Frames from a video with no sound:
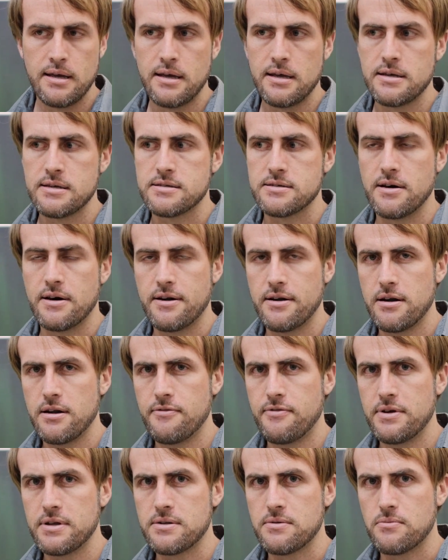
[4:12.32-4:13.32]
So I don't know
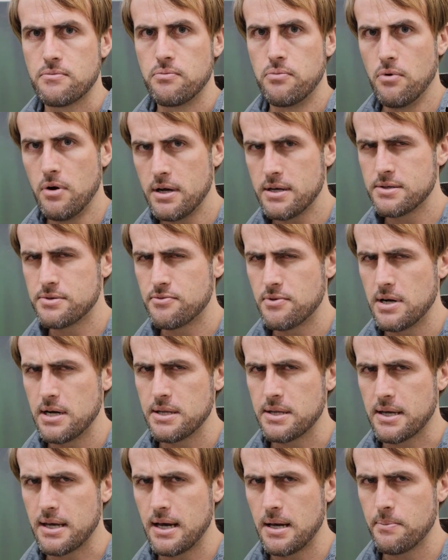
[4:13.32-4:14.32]
if it was really
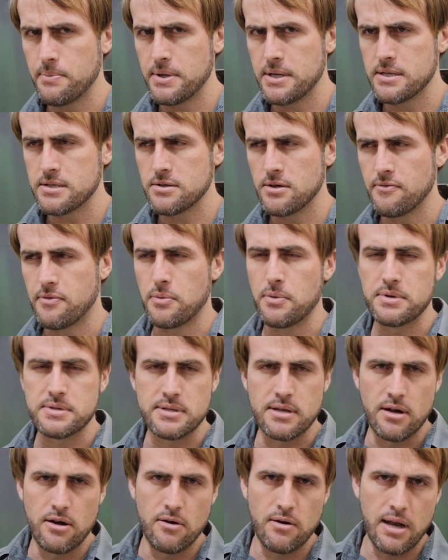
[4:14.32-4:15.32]
the compass or if it was
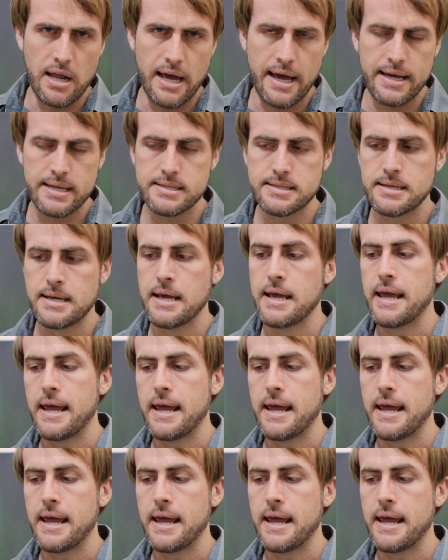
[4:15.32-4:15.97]
the low light.